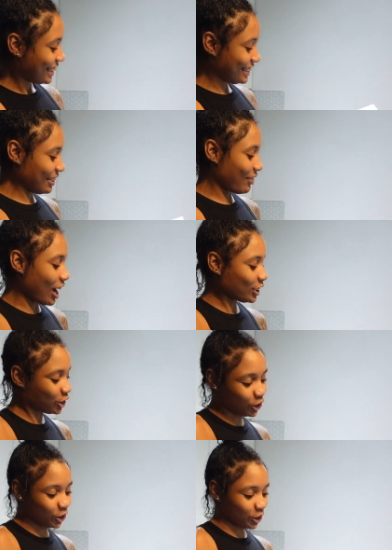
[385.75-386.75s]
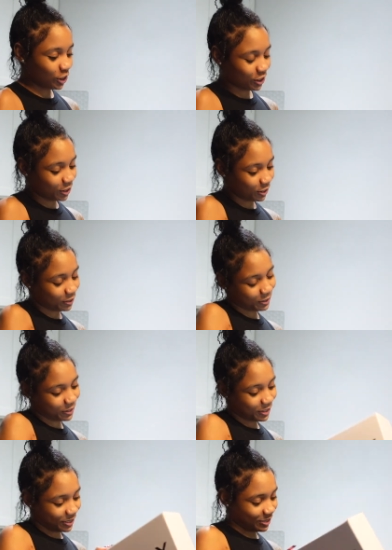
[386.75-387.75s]
Givenchy.
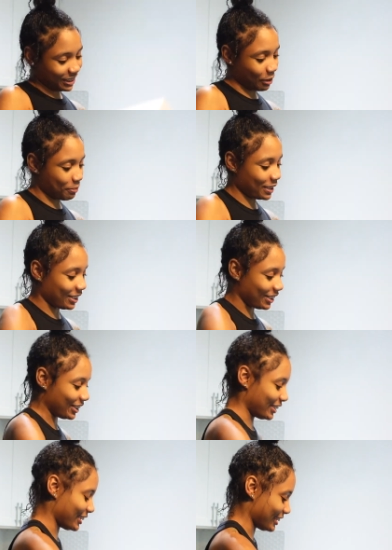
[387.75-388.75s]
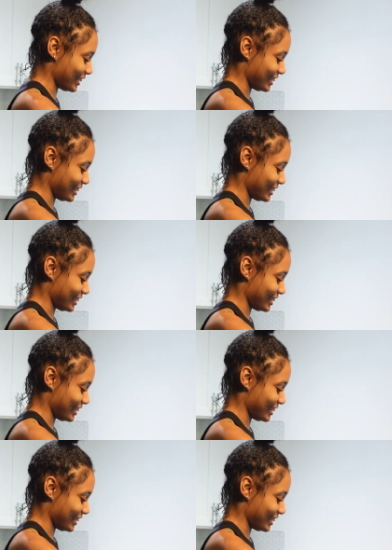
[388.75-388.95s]
What's up in here? Okay.